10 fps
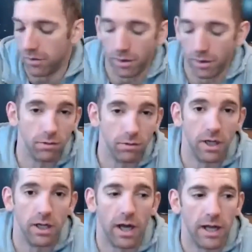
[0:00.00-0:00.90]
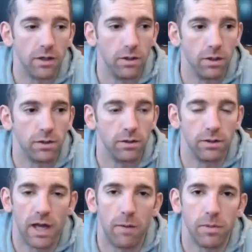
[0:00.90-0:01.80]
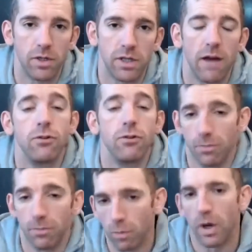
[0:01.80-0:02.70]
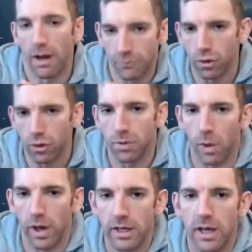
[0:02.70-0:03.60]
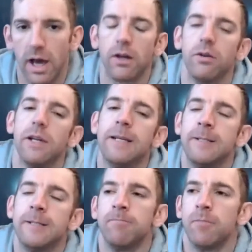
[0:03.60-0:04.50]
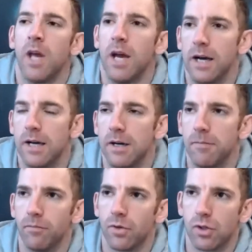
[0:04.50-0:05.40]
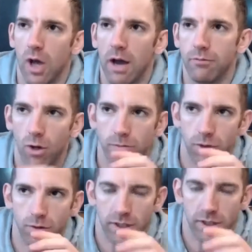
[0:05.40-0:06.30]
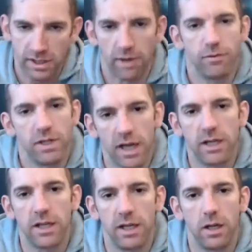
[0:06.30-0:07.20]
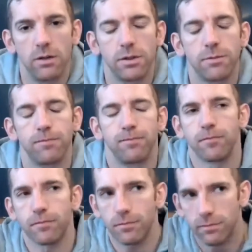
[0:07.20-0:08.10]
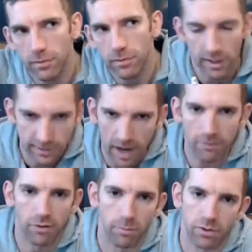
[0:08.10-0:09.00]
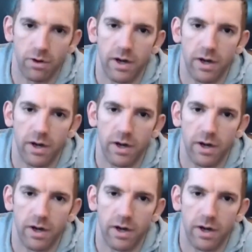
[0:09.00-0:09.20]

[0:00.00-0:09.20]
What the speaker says: got to really like knuckle down, because I've dropped a weight category. So I've dropped under 78 kilos, down from under